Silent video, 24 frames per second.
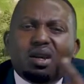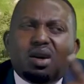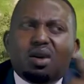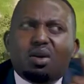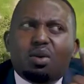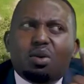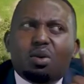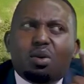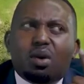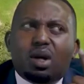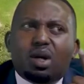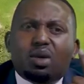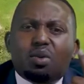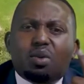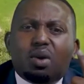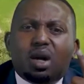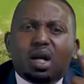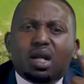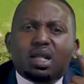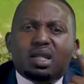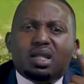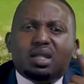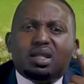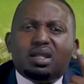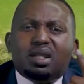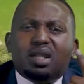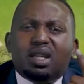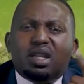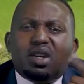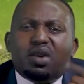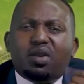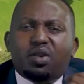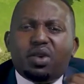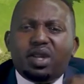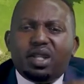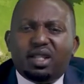One was
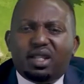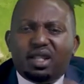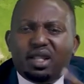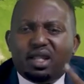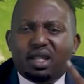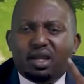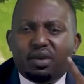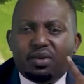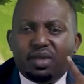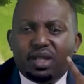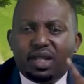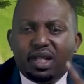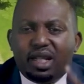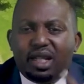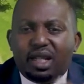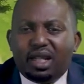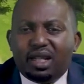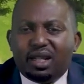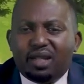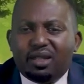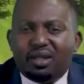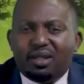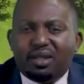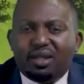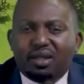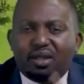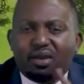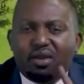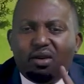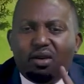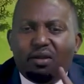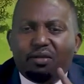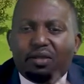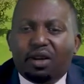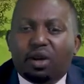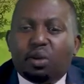increasing the resilience
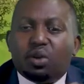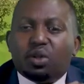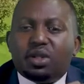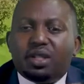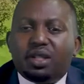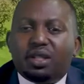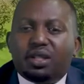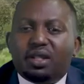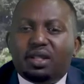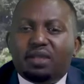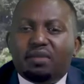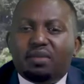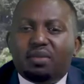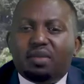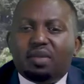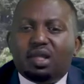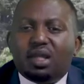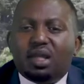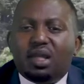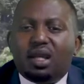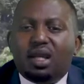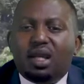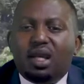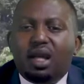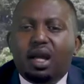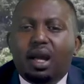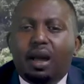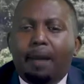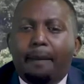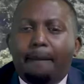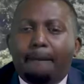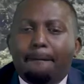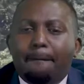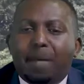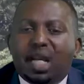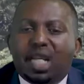of ecosystems
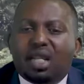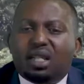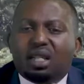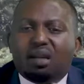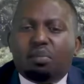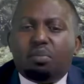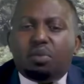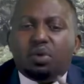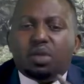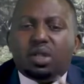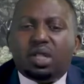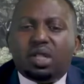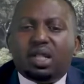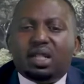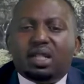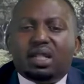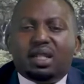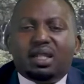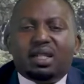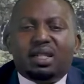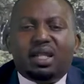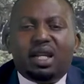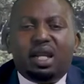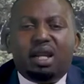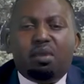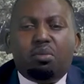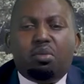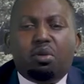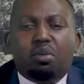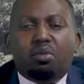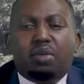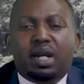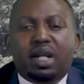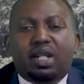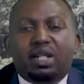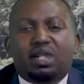by supporting sustainable
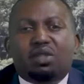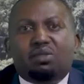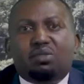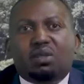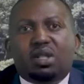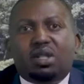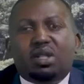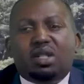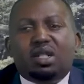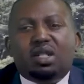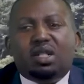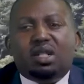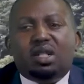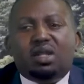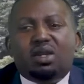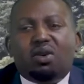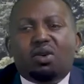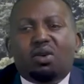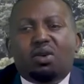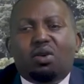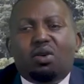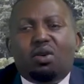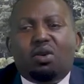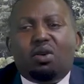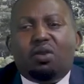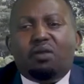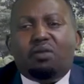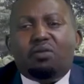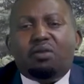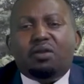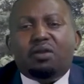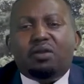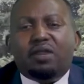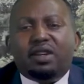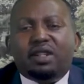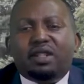management of
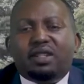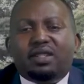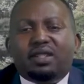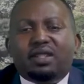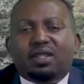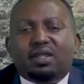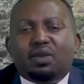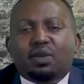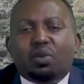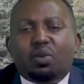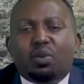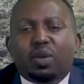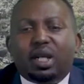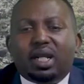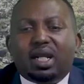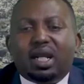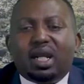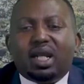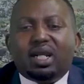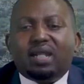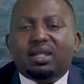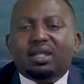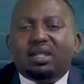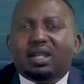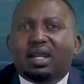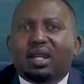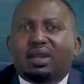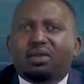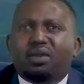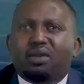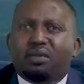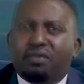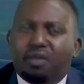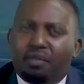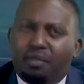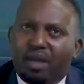forests, wetlands and
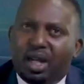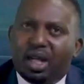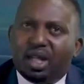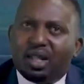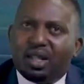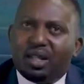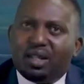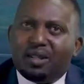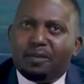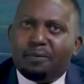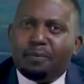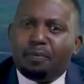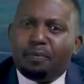riverbanks.